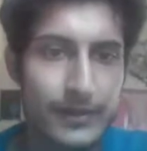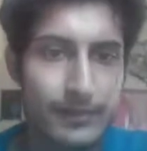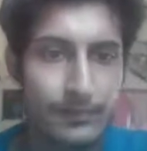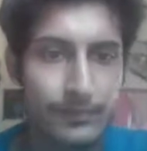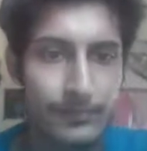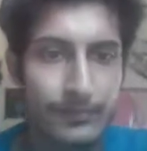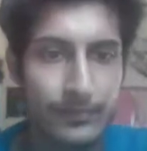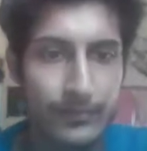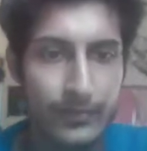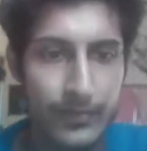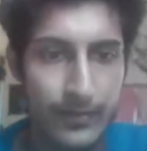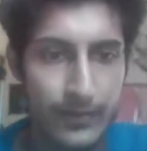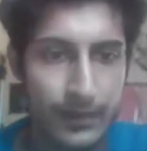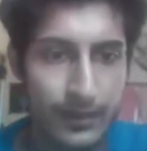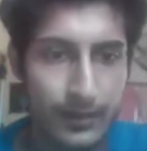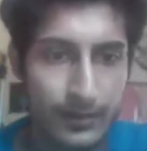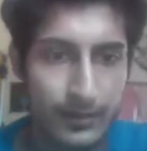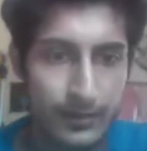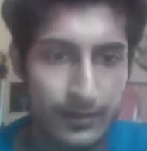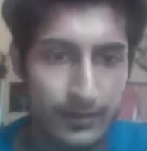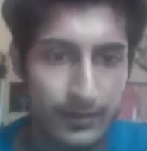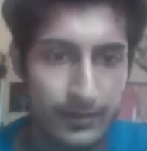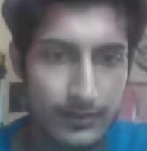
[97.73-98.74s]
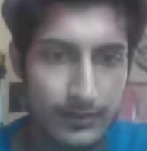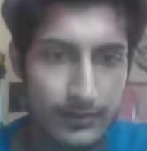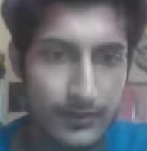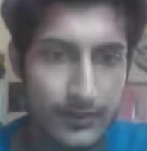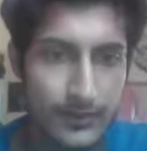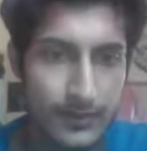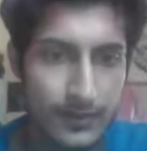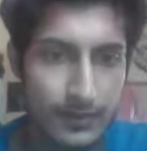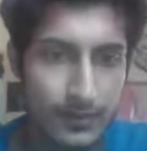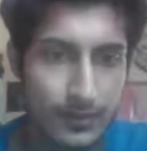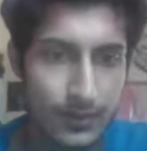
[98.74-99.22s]
it
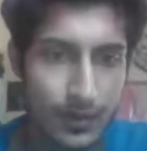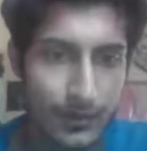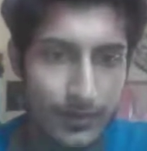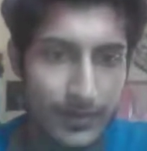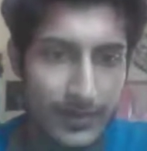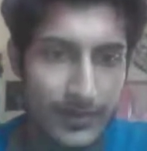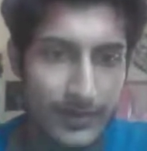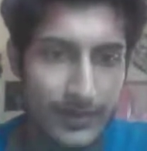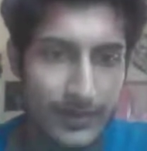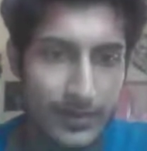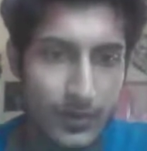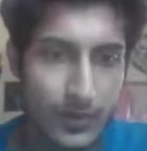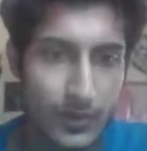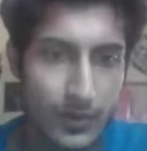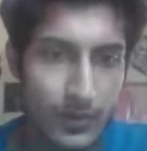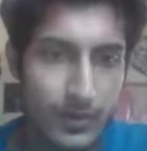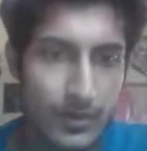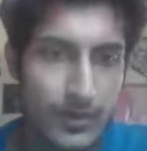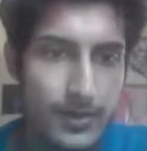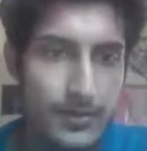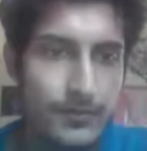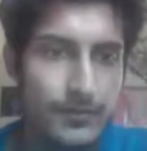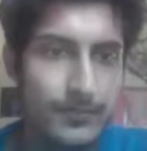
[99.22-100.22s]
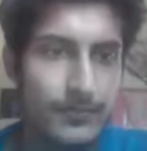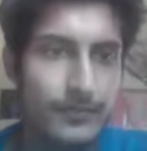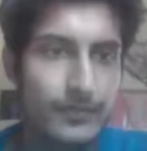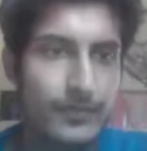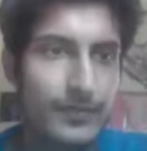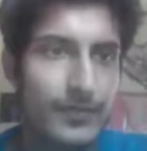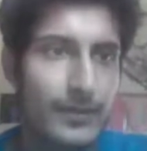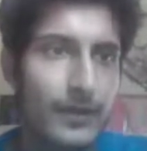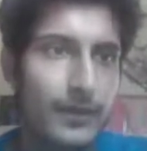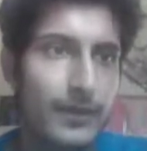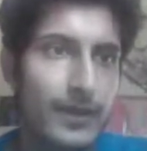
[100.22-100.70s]
just copy the code
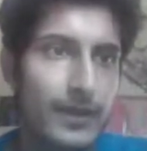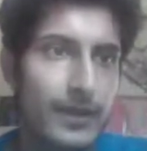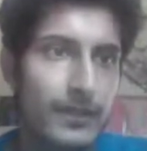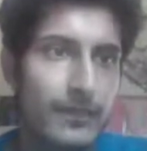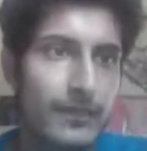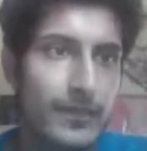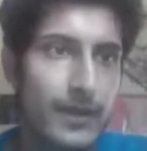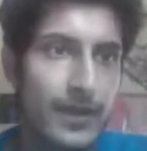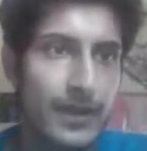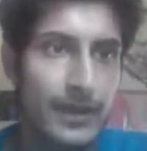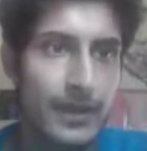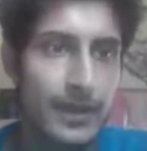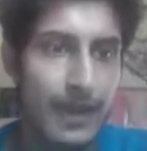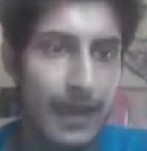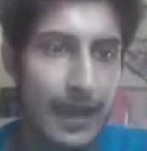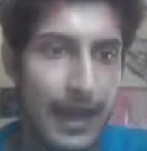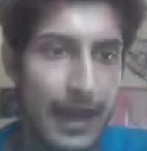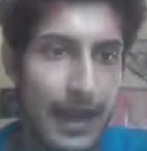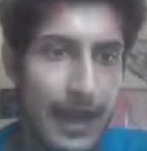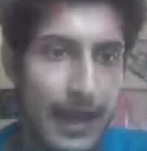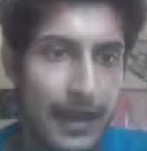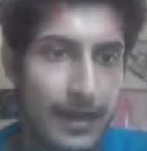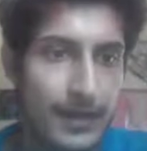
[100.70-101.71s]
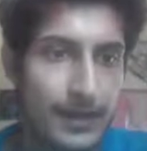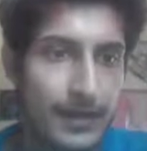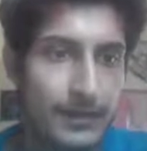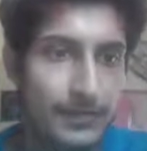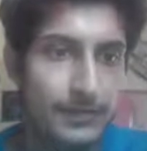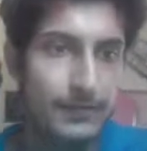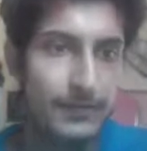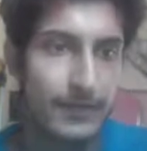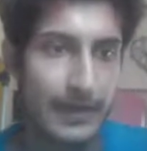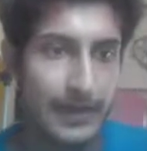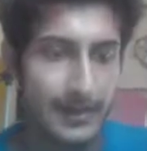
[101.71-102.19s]
okay
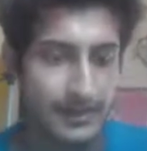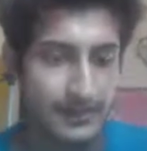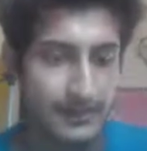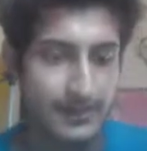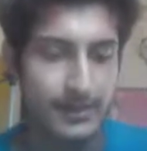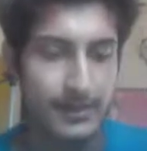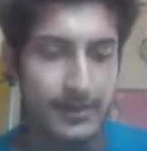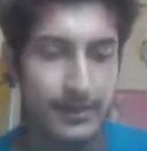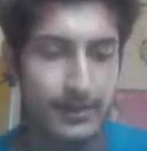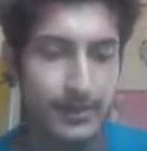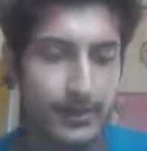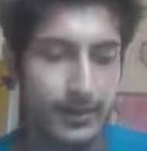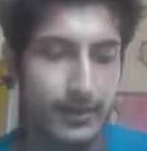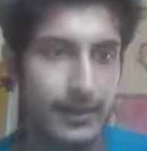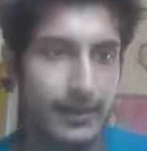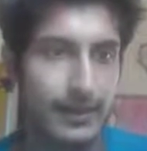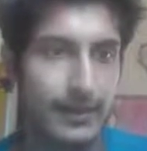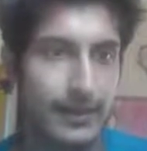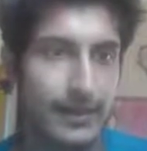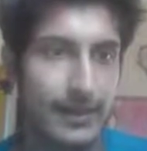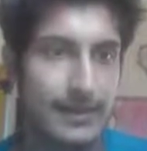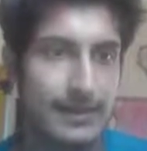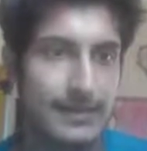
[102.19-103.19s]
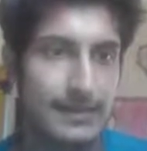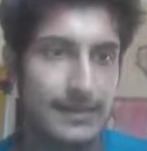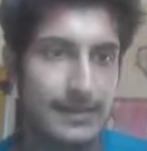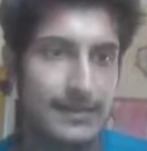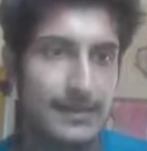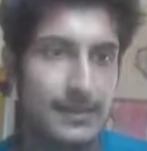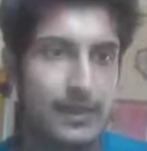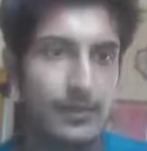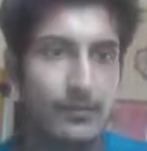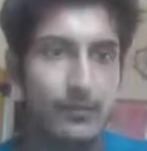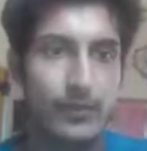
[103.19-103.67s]
and paste here in
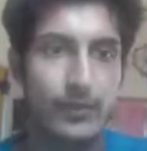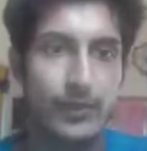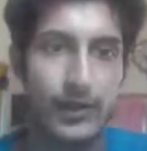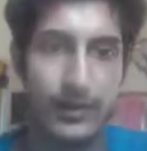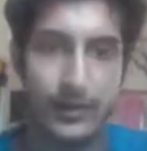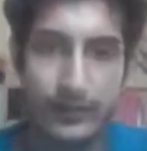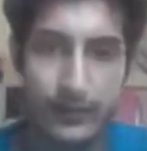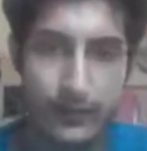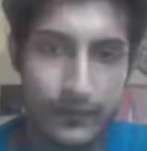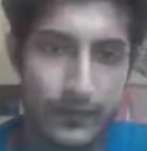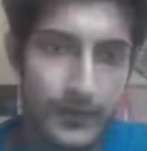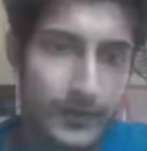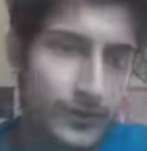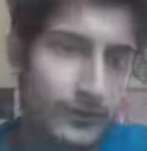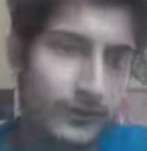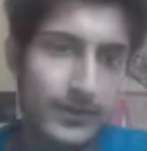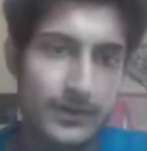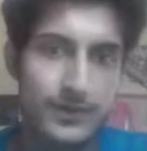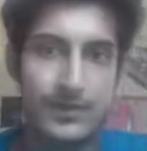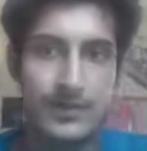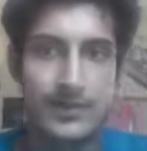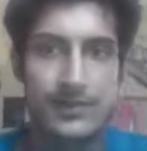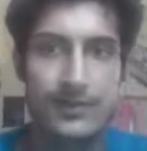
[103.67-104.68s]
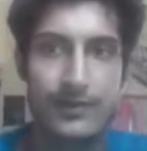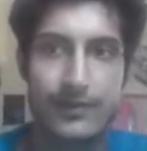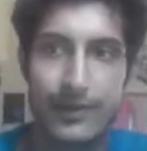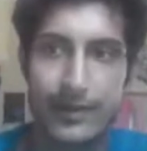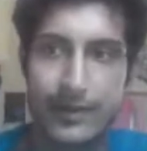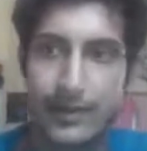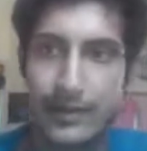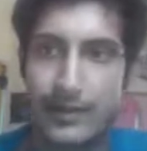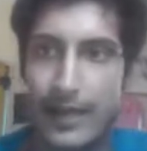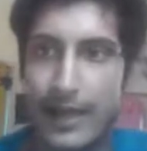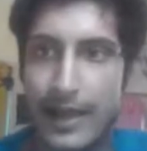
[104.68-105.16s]
this component which we just
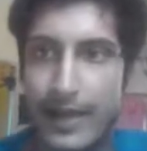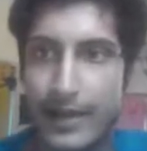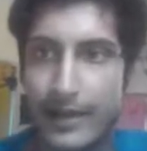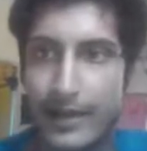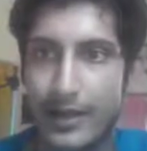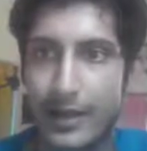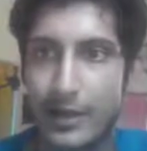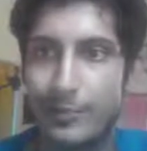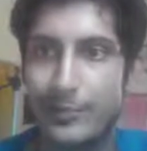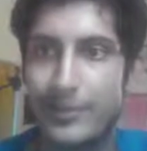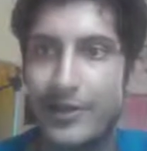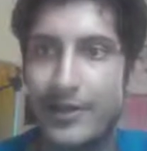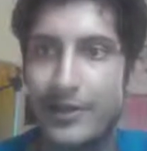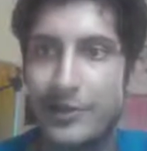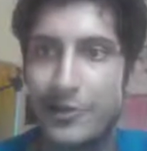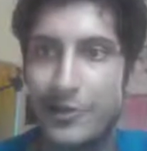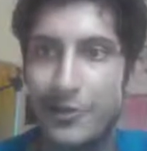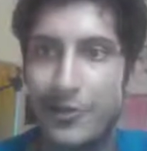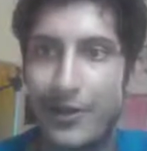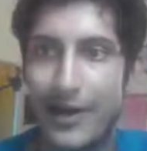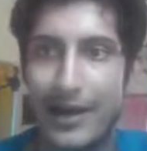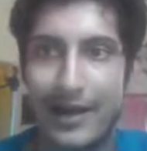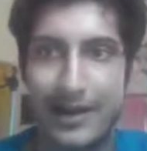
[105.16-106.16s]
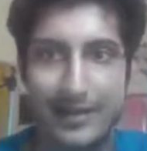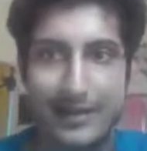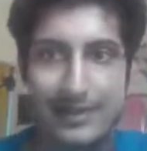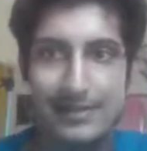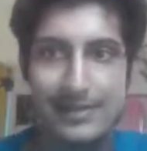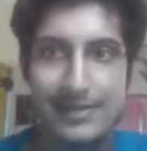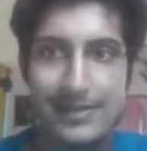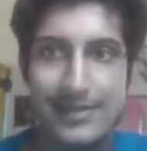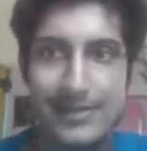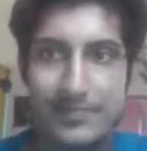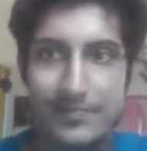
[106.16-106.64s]
created and update your
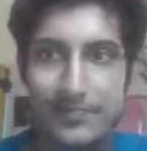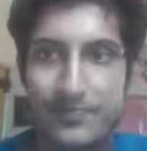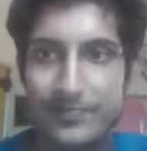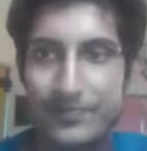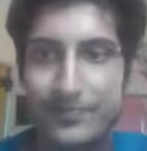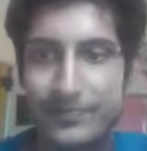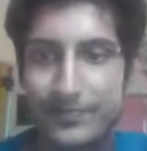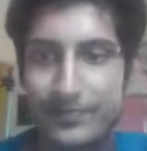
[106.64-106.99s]
articles